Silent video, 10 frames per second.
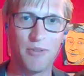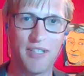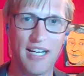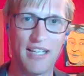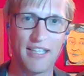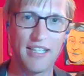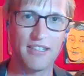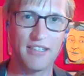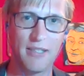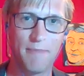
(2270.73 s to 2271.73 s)
We got like
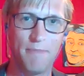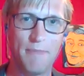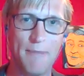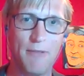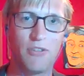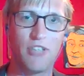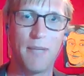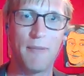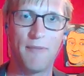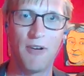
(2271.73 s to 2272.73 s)
the people who try
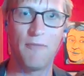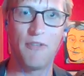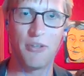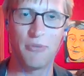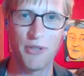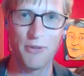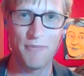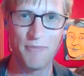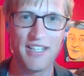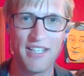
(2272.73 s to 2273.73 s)
to perform for the
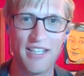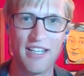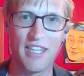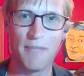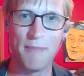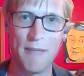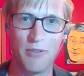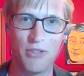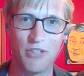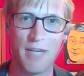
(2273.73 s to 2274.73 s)
room, and the people
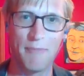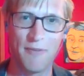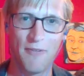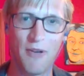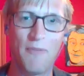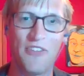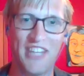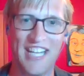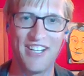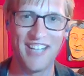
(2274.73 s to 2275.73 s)
who try to perform for
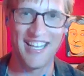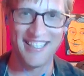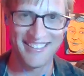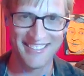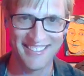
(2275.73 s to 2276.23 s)
the internet.